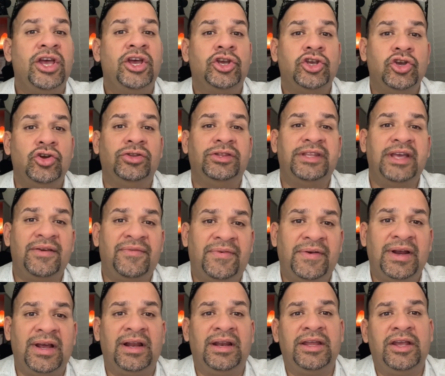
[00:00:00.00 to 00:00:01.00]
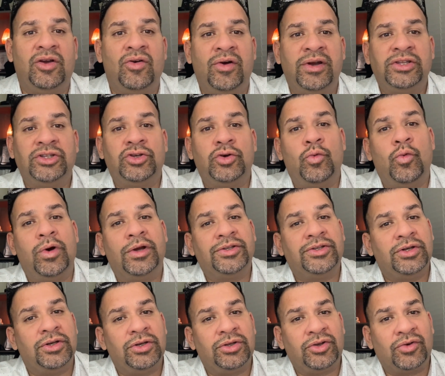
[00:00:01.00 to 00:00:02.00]
you're definitely going to want
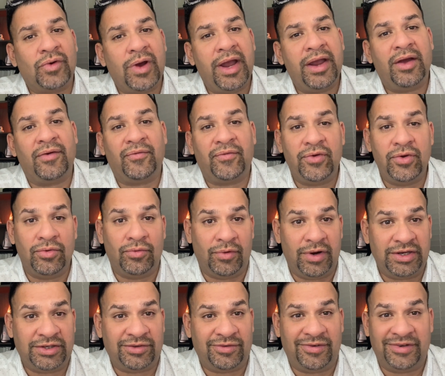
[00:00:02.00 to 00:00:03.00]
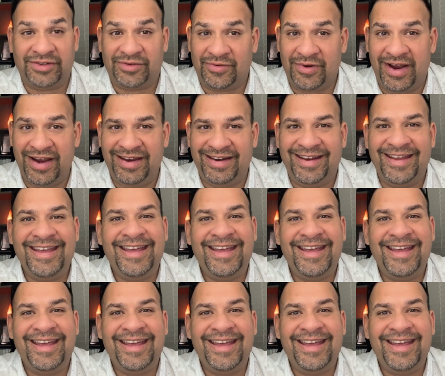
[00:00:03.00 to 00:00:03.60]
to try a few restaurants, right?